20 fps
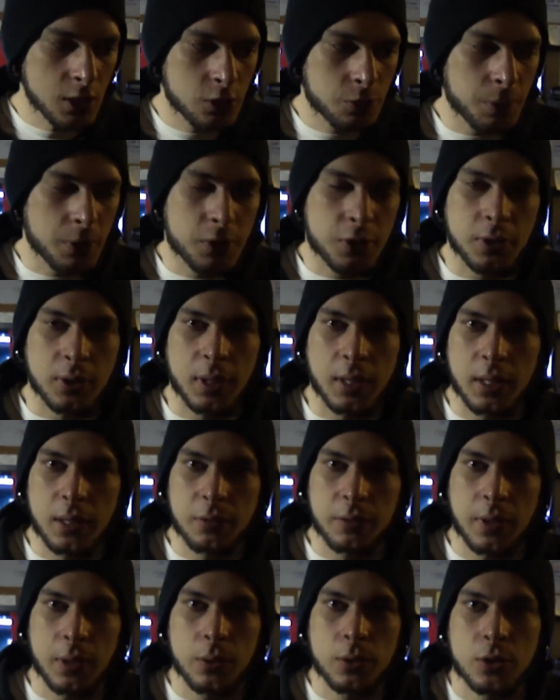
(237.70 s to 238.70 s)
especially like
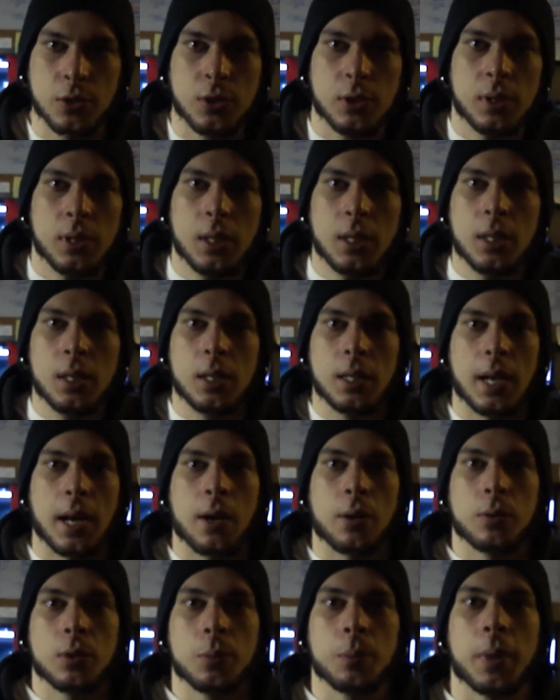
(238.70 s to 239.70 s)
if I was
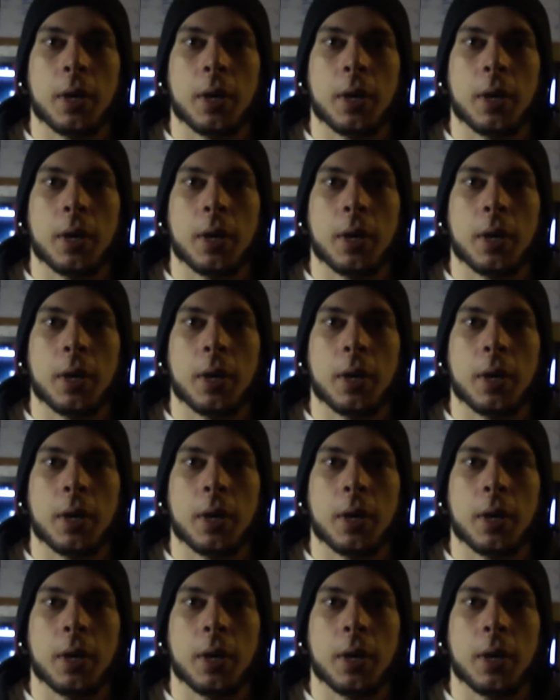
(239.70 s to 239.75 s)
out and